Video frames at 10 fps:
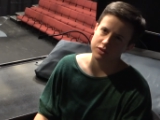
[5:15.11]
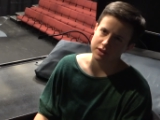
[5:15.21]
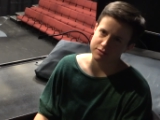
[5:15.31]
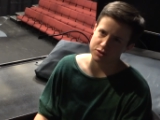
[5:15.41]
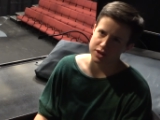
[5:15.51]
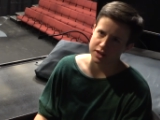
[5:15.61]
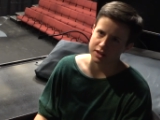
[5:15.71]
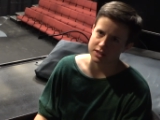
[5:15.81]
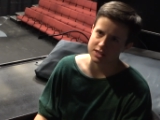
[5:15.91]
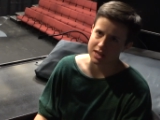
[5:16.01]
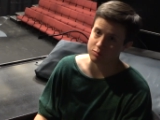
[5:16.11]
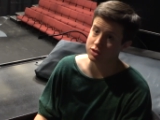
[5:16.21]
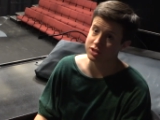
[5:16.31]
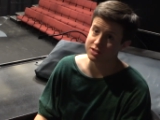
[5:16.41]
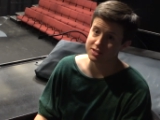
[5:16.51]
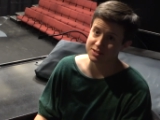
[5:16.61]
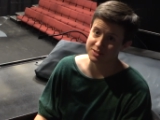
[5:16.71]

delivering sandwiches.